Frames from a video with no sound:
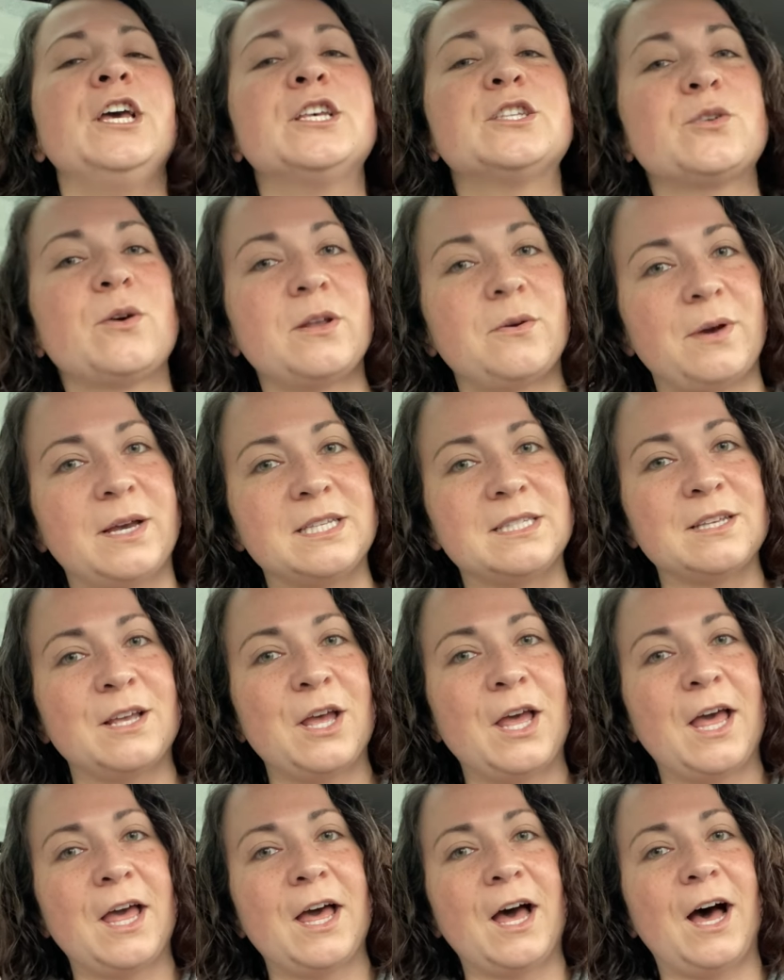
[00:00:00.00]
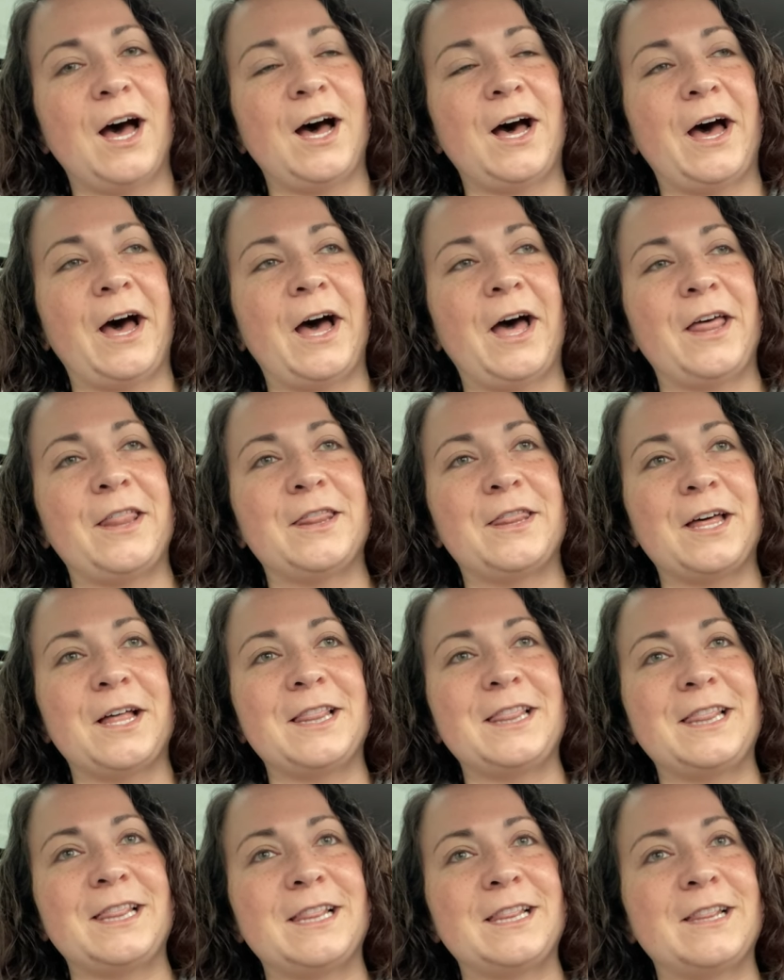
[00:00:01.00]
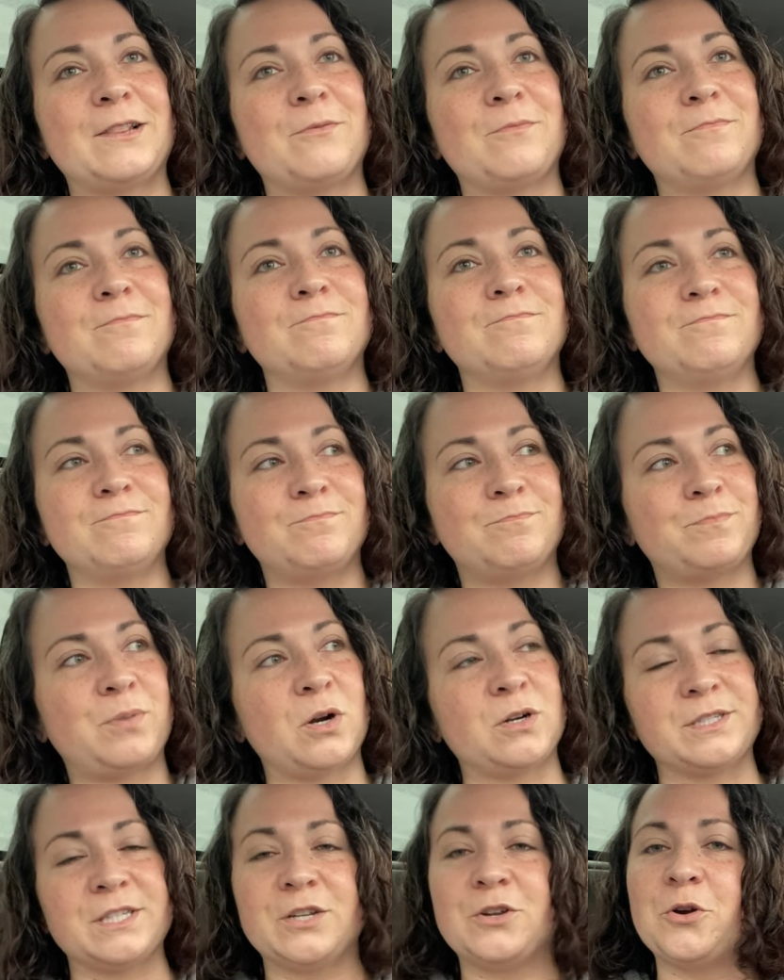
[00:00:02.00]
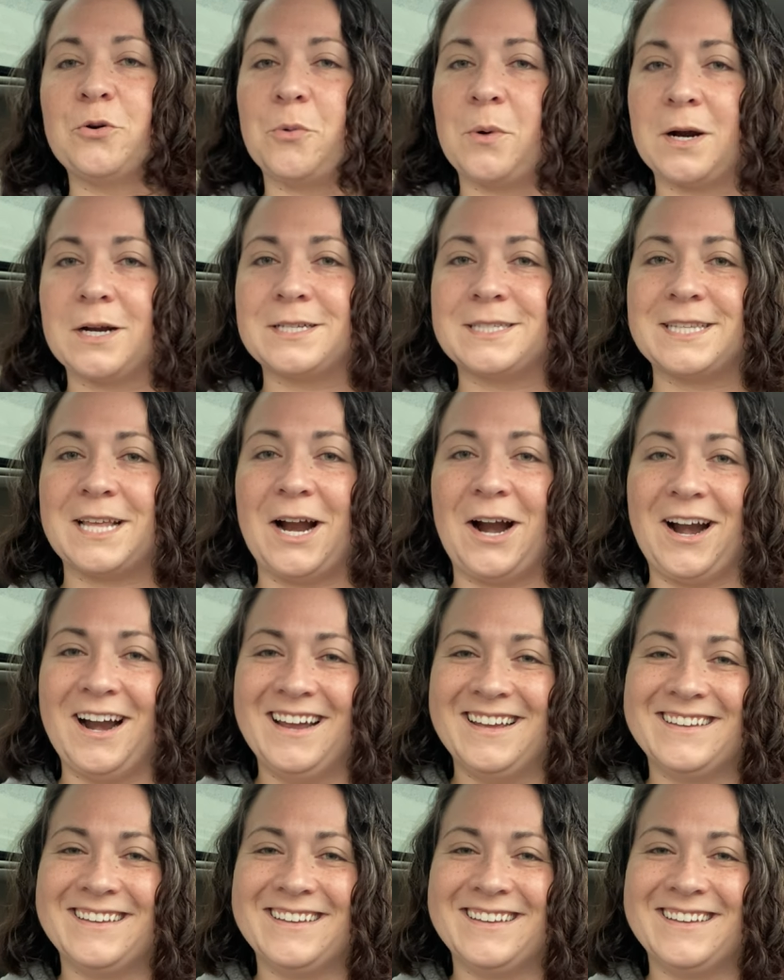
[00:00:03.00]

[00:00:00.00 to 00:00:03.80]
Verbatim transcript: So anyways, uh, the person who works there,